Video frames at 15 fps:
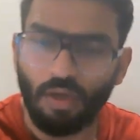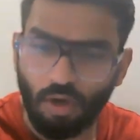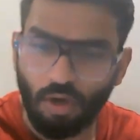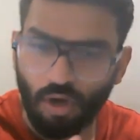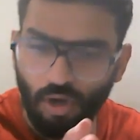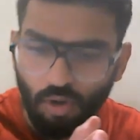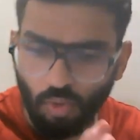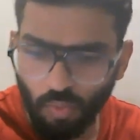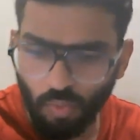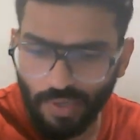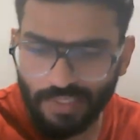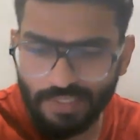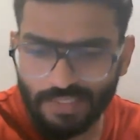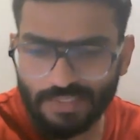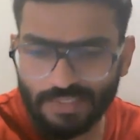
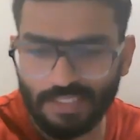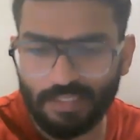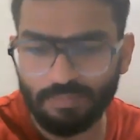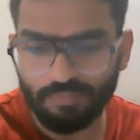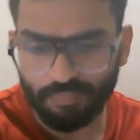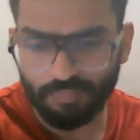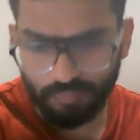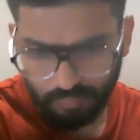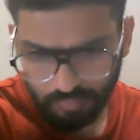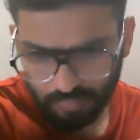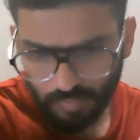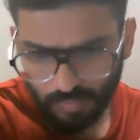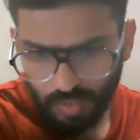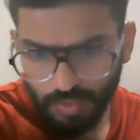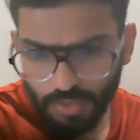ONDC,
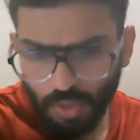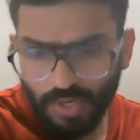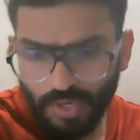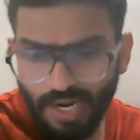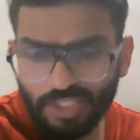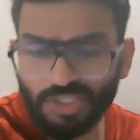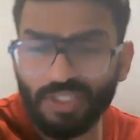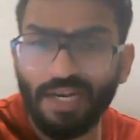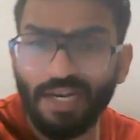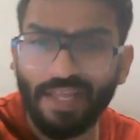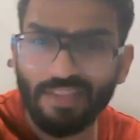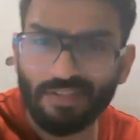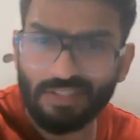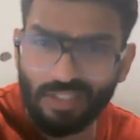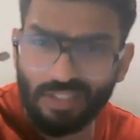your National
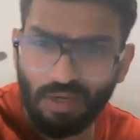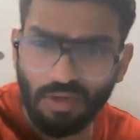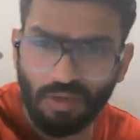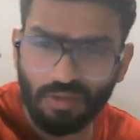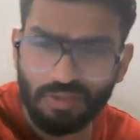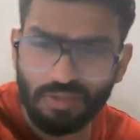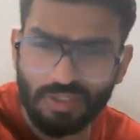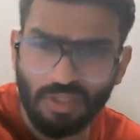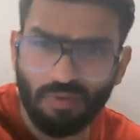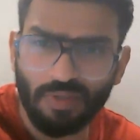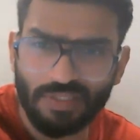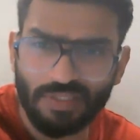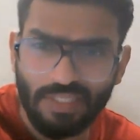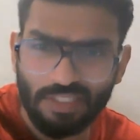Health Service,